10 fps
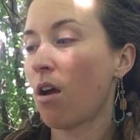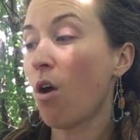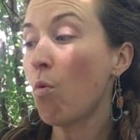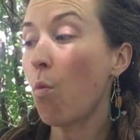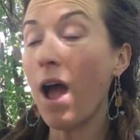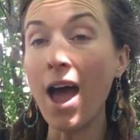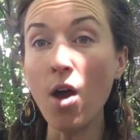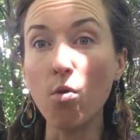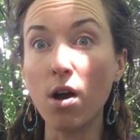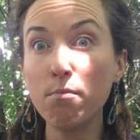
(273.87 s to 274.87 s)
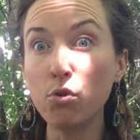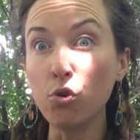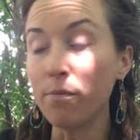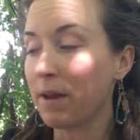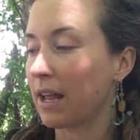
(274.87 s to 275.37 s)
"Oh, wow, a
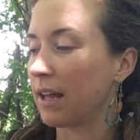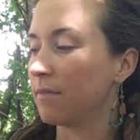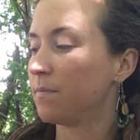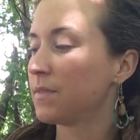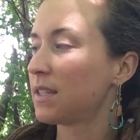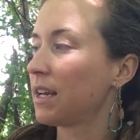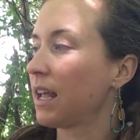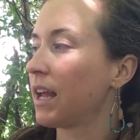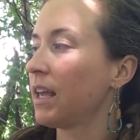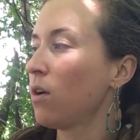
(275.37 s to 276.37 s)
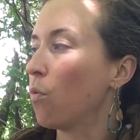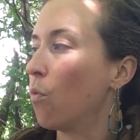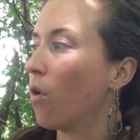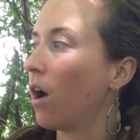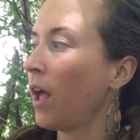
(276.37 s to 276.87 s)
moon man," said Annie.
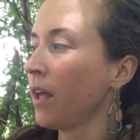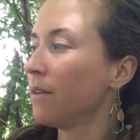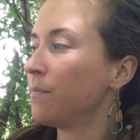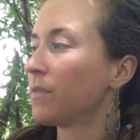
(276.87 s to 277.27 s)
"What?"